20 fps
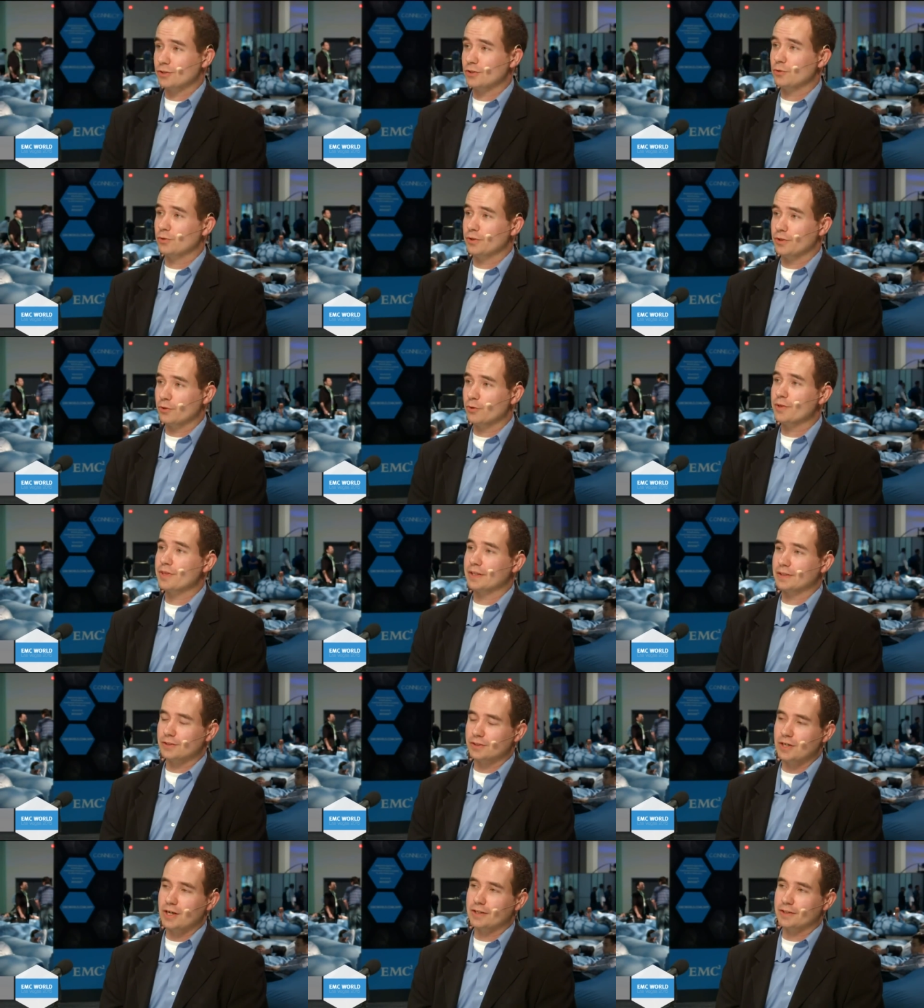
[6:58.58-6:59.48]
Pretty the, much? Only, the only thing
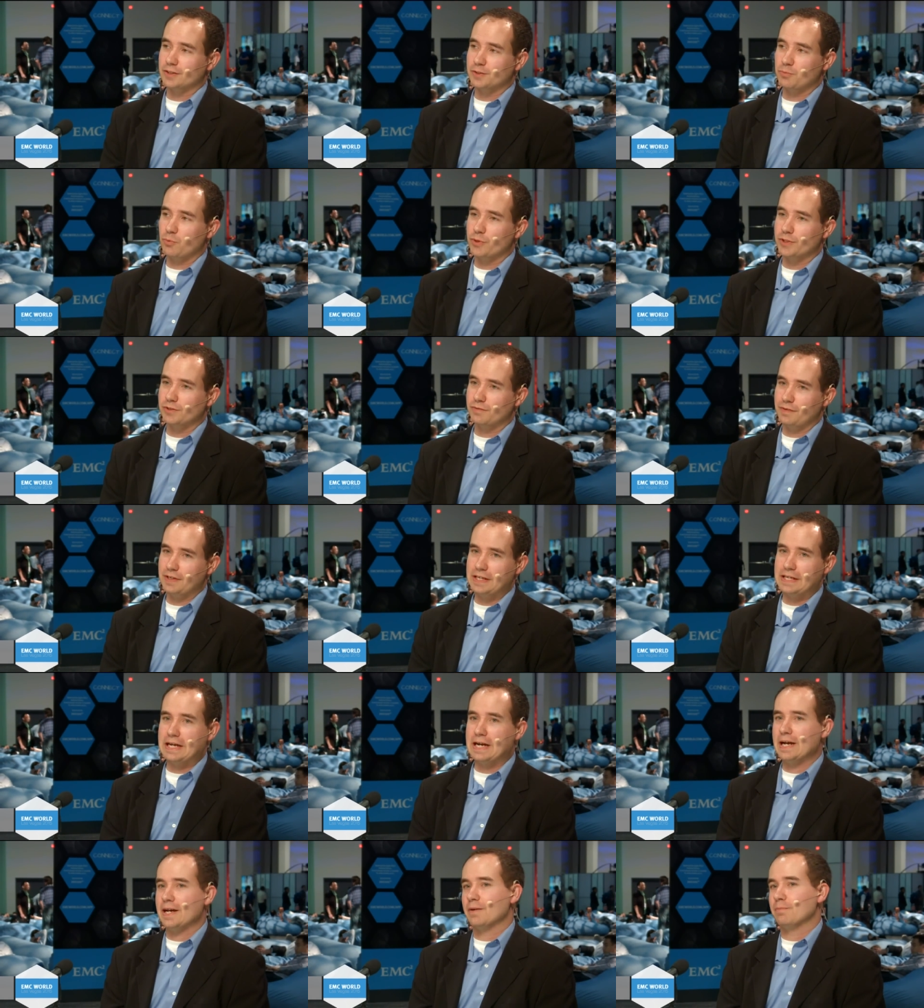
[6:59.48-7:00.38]
that's not at this point is
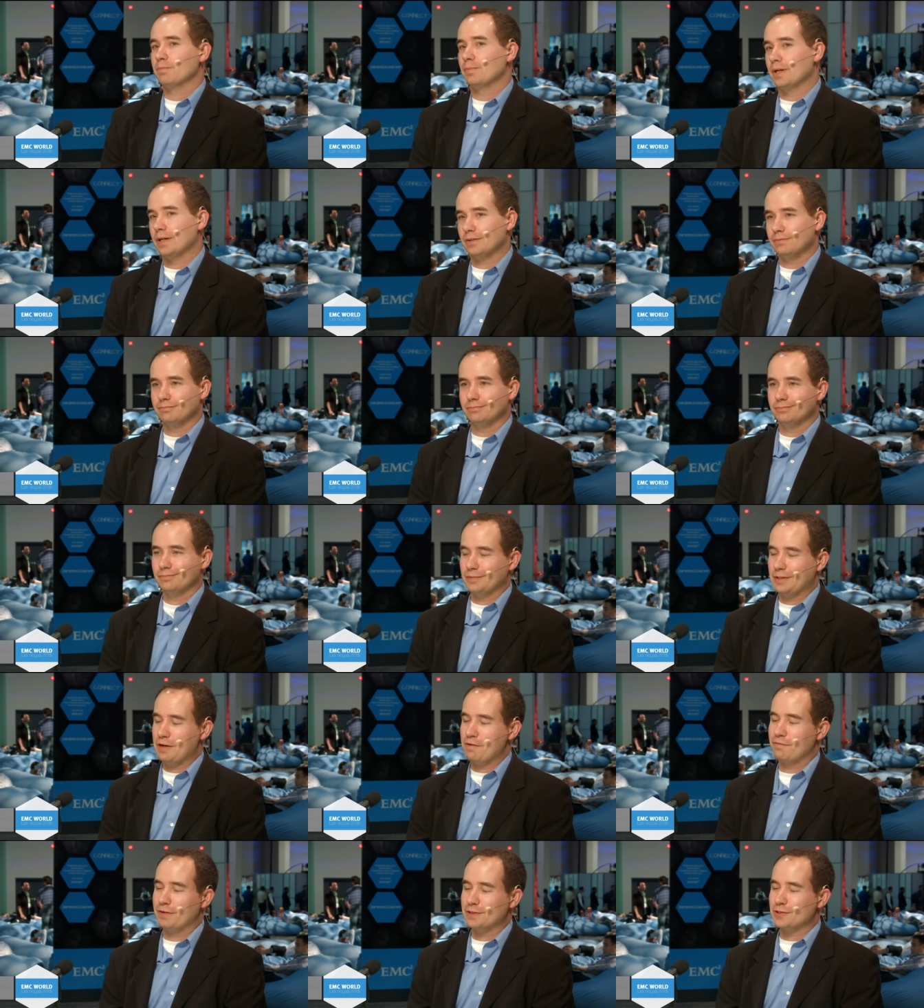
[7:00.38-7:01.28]
VDI, but
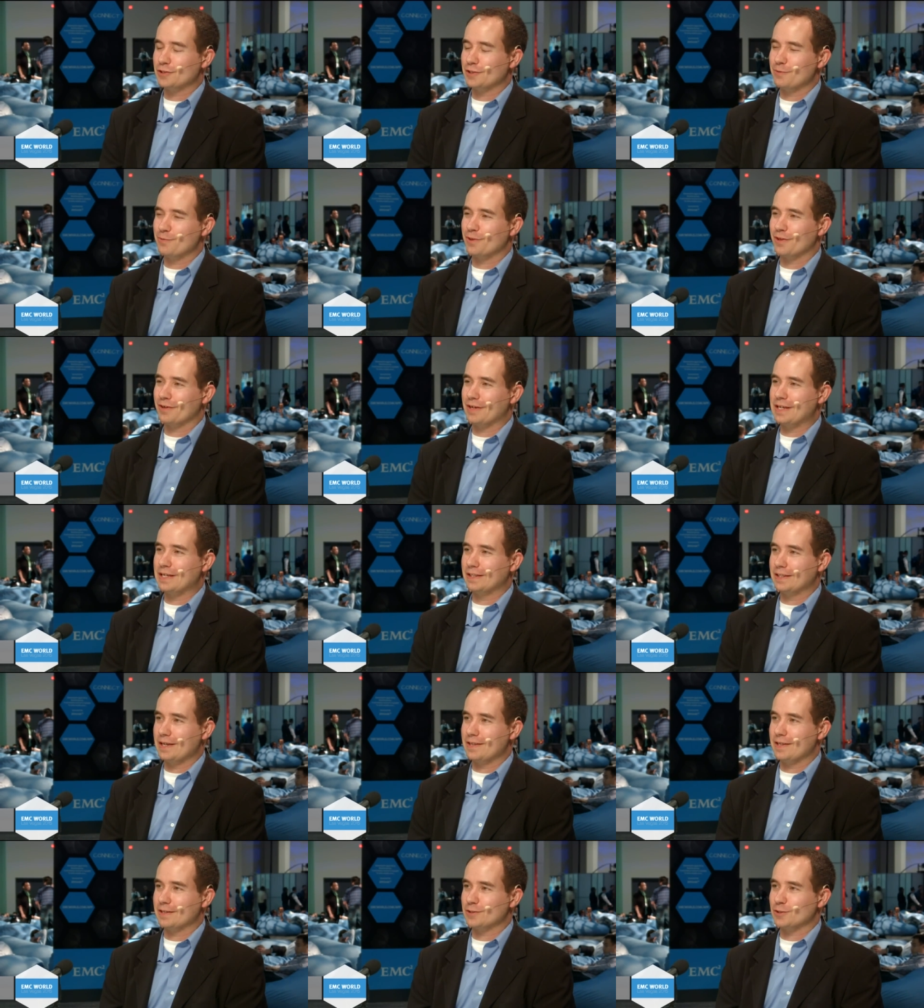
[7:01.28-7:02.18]
eventually with our
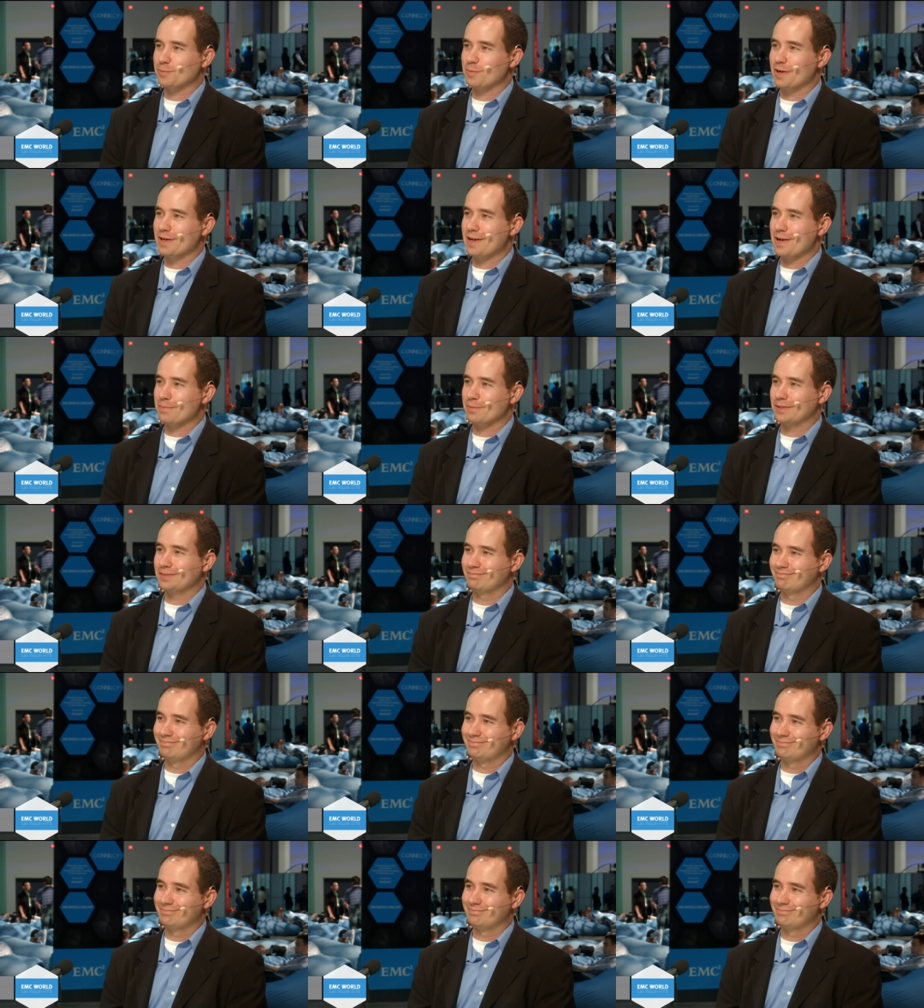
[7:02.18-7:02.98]
ELA, that just might happen.